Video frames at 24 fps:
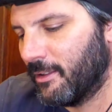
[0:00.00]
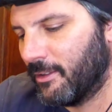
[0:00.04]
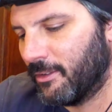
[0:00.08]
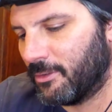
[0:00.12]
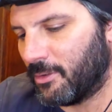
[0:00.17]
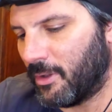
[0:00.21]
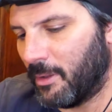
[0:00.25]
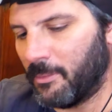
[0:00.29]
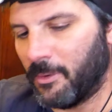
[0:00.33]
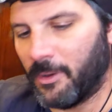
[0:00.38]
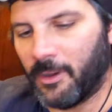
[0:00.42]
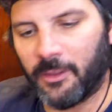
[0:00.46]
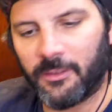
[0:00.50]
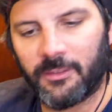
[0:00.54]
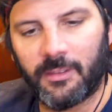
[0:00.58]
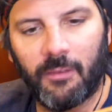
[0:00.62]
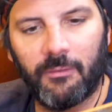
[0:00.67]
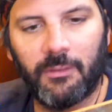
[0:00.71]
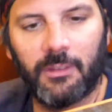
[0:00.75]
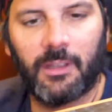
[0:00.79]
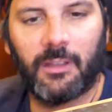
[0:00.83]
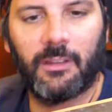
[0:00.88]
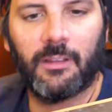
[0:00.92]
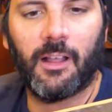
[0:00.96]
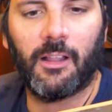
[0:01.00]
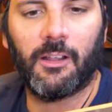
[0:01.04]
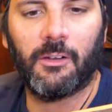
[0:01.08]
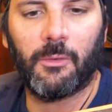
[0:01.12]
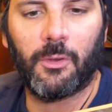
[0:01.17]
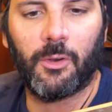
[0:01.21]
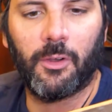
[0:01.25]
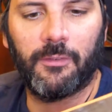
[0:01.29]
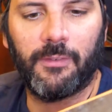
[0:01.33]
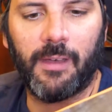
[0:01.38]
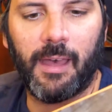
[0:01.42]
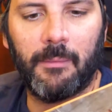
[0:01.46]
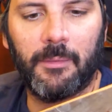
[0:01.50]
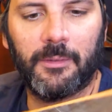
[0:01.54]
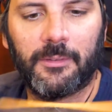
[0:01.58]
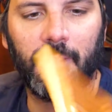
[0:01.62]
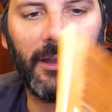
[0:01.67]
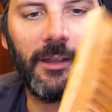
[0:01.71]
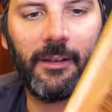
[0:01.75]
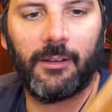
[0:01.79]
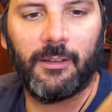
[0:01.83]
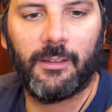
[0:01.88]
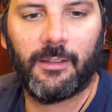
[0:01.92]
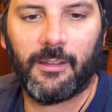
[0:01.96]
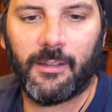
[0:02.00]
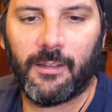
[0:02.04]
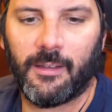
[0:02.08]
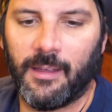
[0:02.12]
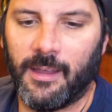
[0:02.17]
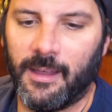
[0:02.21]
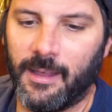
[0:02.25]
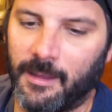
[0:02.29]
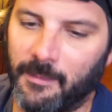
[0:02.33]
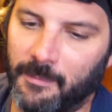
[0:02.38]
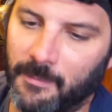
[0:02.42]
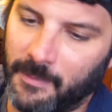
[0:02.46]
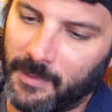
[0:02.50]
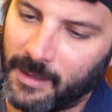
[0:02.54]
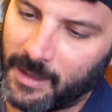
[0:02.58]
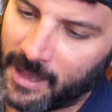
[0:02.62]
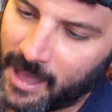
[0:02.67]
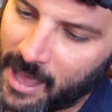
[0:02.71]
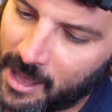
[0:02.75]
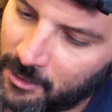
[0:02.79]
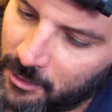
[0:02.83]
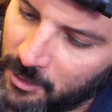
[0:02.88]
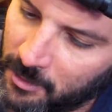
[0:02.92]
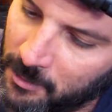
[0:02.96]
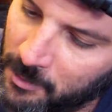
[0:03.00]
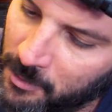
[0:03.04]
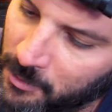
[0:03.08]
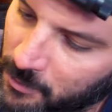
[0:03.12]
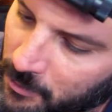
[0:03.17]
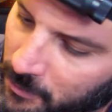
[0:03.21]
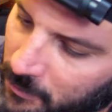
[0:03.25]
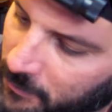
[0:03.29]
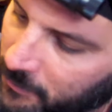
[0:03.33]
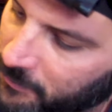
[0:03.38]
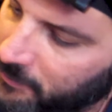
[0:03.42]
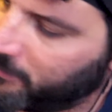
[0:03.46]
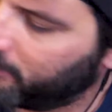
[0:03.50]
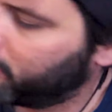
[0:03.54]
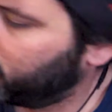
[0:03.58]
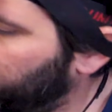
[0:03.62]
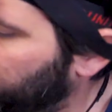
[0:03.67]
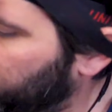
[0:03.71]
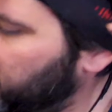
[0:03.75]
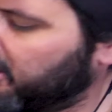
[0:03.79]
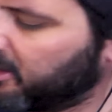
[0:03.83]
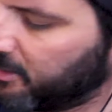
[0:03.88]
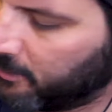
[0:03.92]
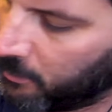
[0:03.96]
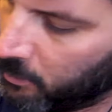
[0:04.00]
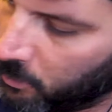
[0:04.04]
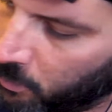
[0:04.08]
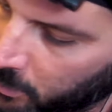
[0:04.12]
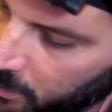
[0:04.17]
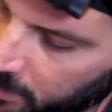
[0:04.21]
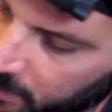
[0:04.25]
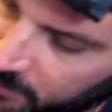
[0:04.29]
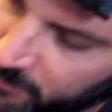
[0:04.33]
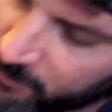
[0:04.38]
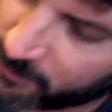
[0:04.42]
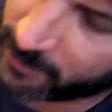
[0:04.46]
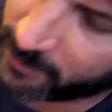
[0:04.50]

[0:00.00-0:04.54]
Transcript: so I bought a $17 one off Amazon. I had to remove the wood,